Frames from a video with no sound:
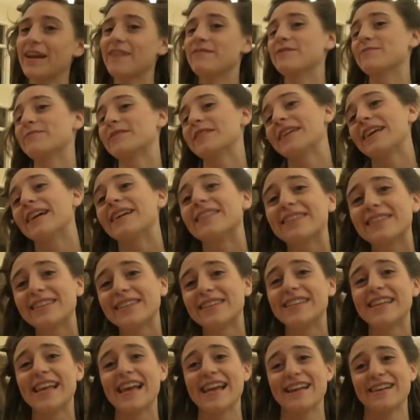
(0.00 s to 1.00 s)
Everybody else
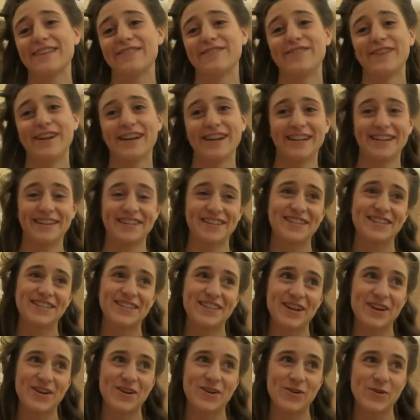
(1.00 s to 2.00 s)
is saying fun,
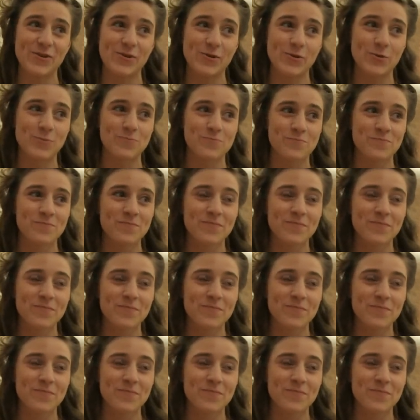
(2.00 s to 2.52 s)
so